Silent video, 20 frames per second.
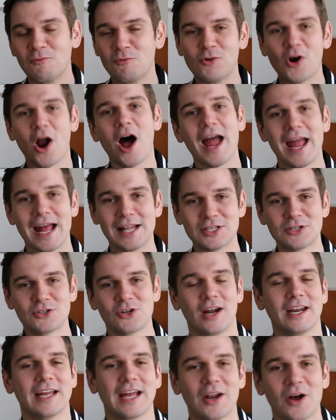riots
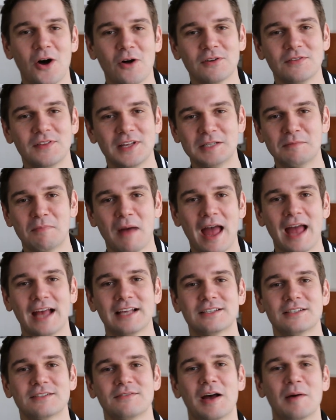trying to get hold of these
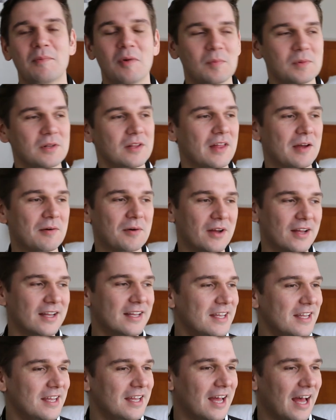bags because of how popular they were.
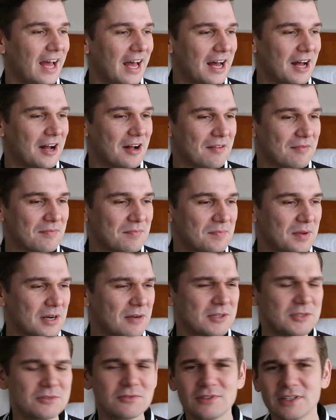But it
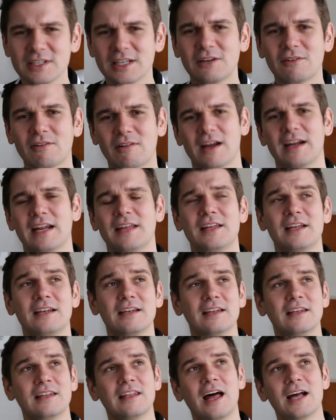was really great. And
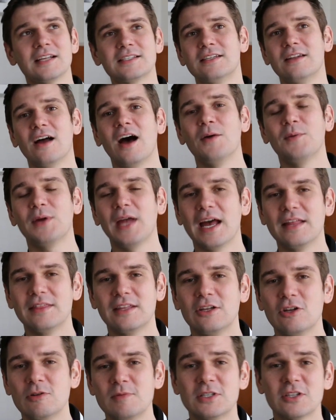then last night we had
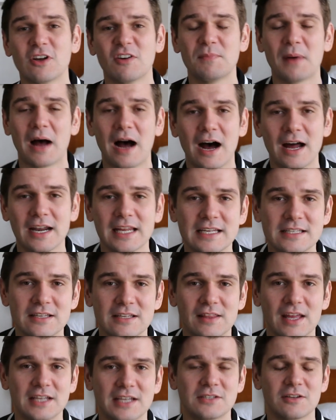the Ubisoft party,
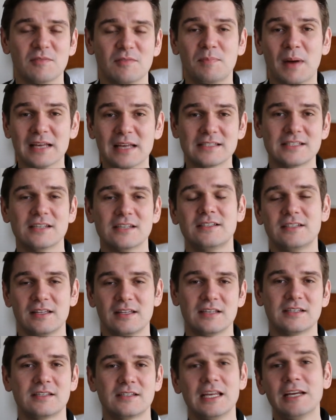so they sort of bussed us to
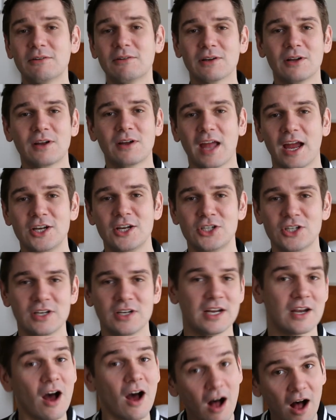this secret
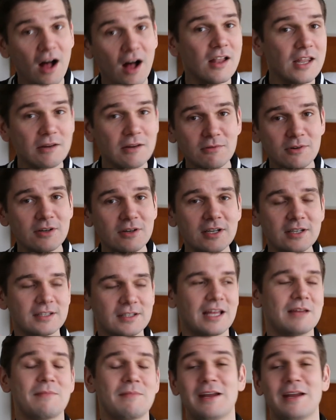location in Hollywood, and they